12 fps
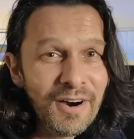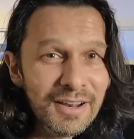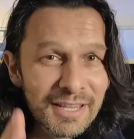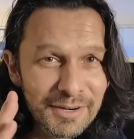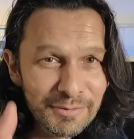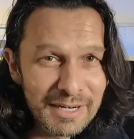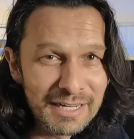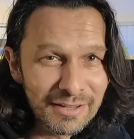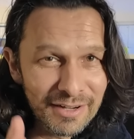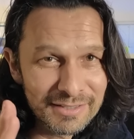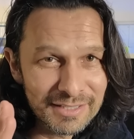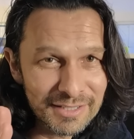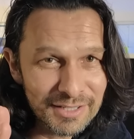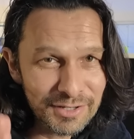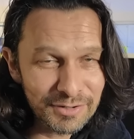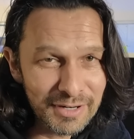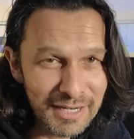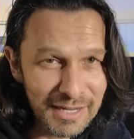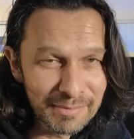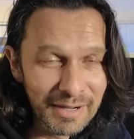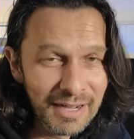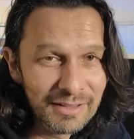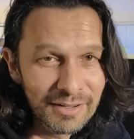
finally realize this dream.